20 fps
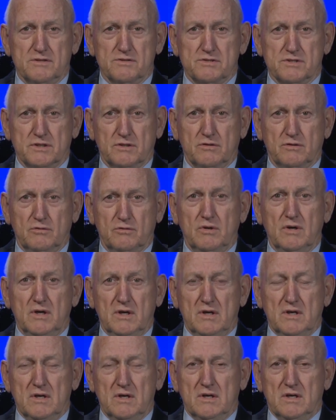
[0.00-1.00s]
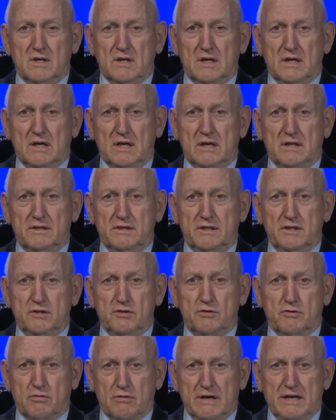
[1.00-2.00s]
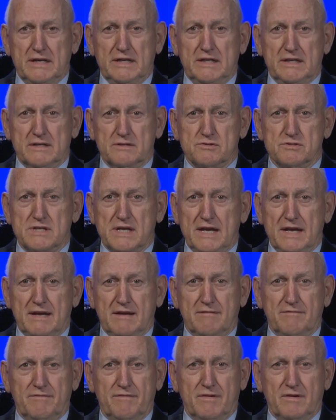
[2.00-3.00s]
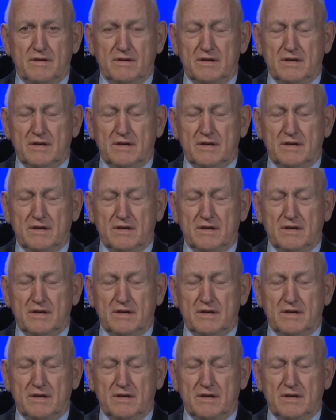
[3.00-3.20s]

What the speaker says: So the Ukrainians have